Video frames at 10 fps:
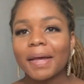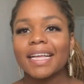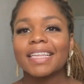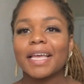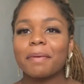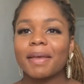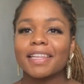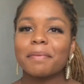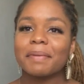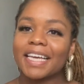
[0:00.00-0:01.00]
back to
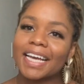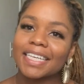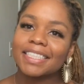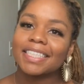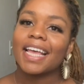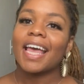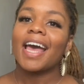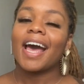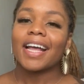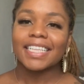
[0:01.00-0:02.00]
MS&BS.
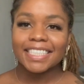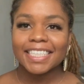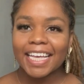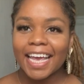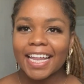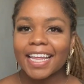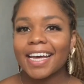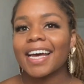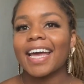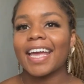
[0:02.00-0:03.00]
This is Kayla,